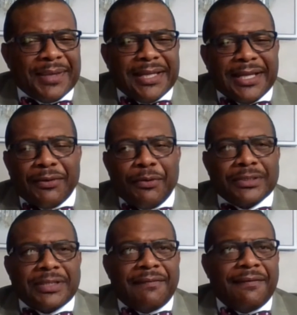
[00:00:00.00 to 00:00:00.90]
And then, of
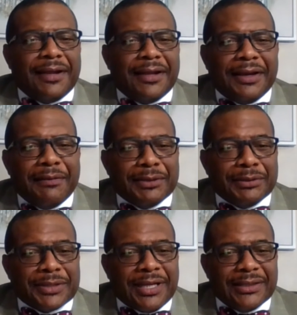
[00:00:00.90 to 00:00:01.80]
course, I fell in love with
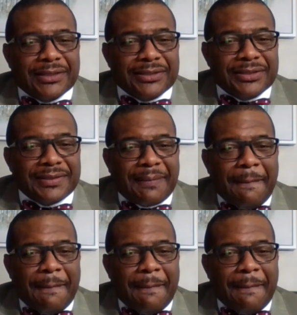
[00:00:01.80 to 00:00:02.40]
those colors.